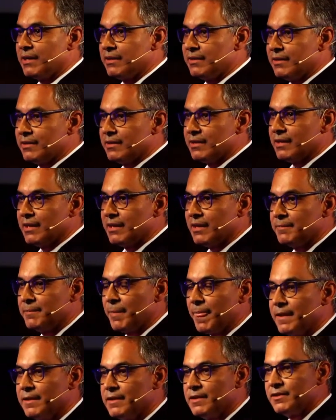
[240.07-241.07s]

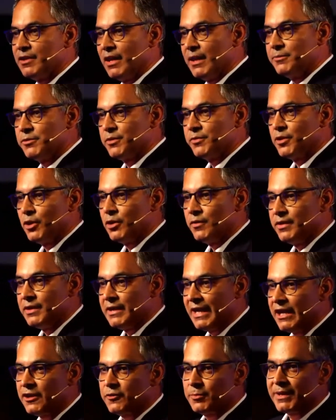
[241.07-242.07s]
the times of COVID,
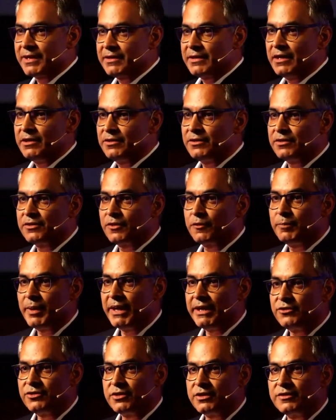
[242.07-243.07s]
expectations of
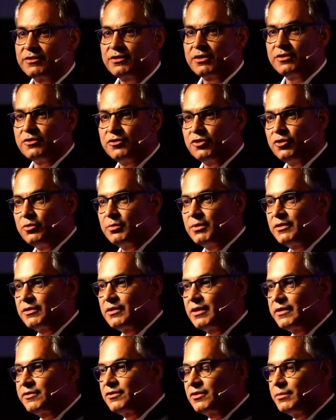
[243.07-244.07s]
patients, consumers,
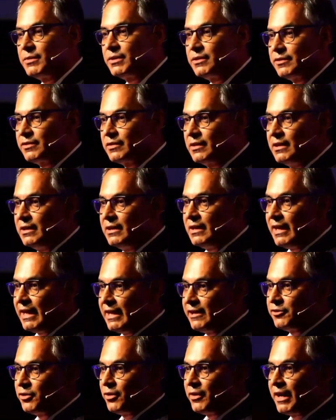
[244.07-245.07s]
customers, and
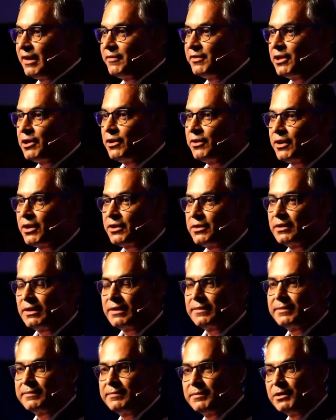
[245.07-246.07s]
so on having
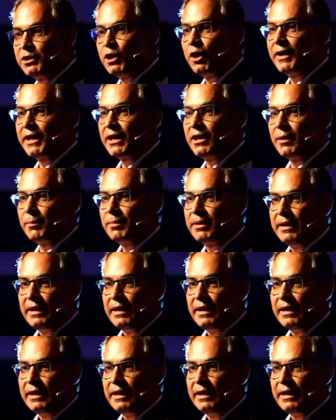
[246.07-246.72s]
going up.